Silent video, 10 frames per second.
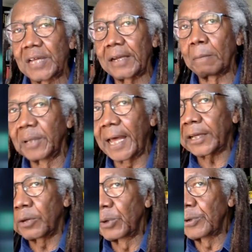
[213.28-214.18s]
not a
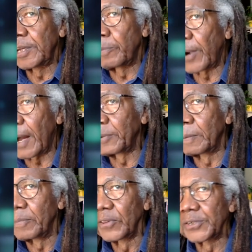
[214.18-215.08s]
black community
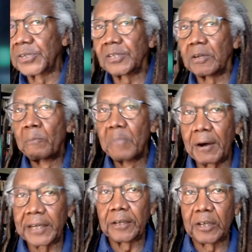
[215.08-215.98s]
problem. This is an
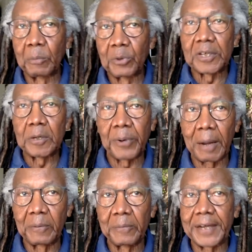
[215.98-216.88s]
America community
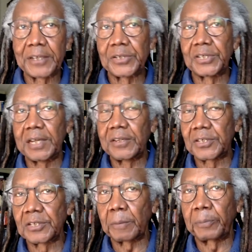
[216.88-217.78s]
problem. That is to say,
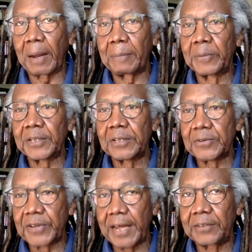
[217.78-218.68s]
this is a problem that,
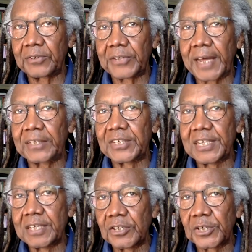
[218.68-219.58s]
that, that
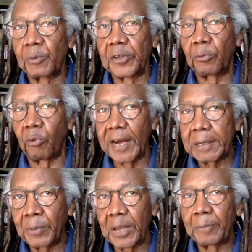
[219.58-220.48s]
deals with
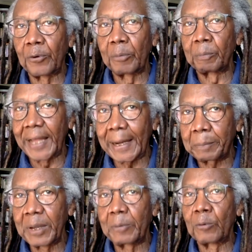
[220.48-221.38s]
white people,
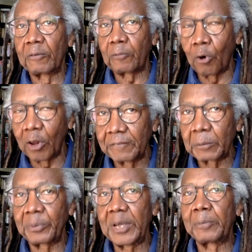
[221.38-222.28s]
black people, with all of
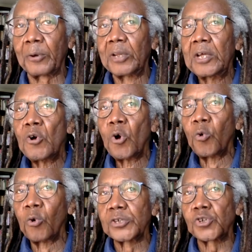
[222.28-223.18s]
the people
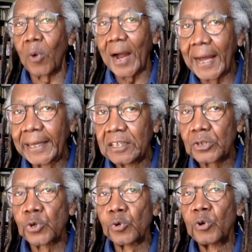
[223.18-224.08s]
who are trying
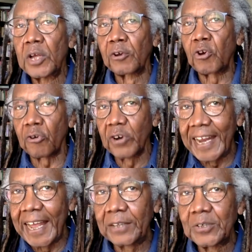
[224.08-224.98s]
to
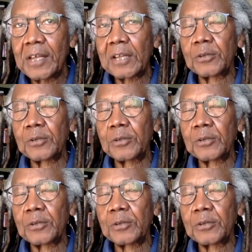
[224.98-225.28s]
create,